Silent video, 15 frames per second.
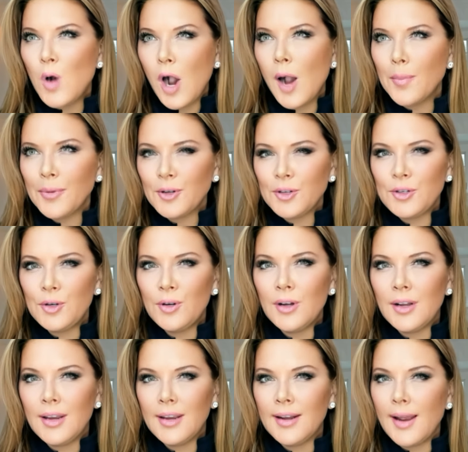
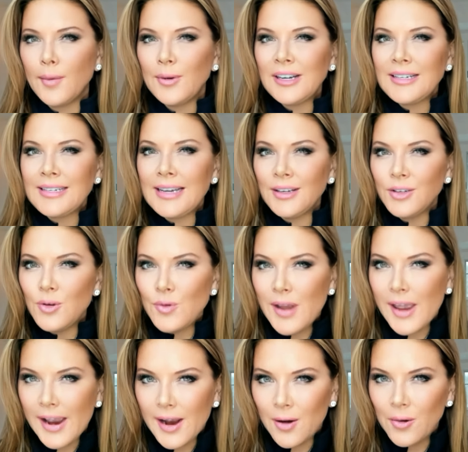opportunity. And I want to tell you
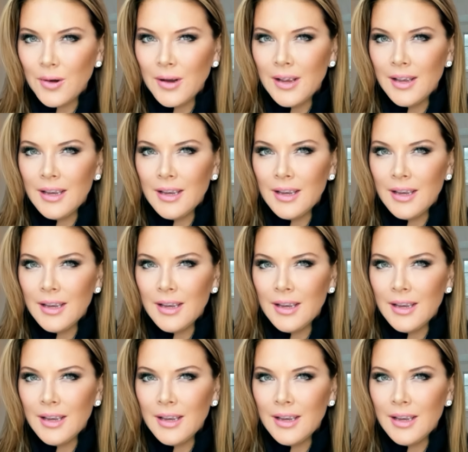now,